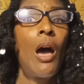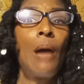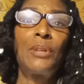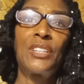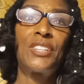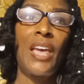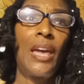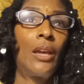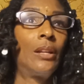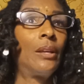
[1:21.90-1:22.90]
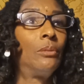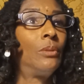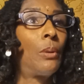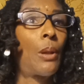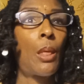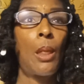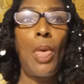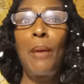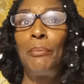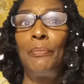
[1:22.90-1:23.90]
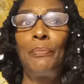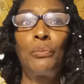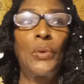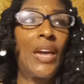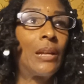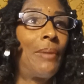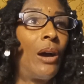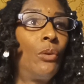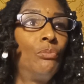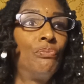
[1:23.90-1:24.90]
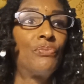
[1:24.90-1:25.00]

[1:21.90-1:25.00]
I'm going to say we got about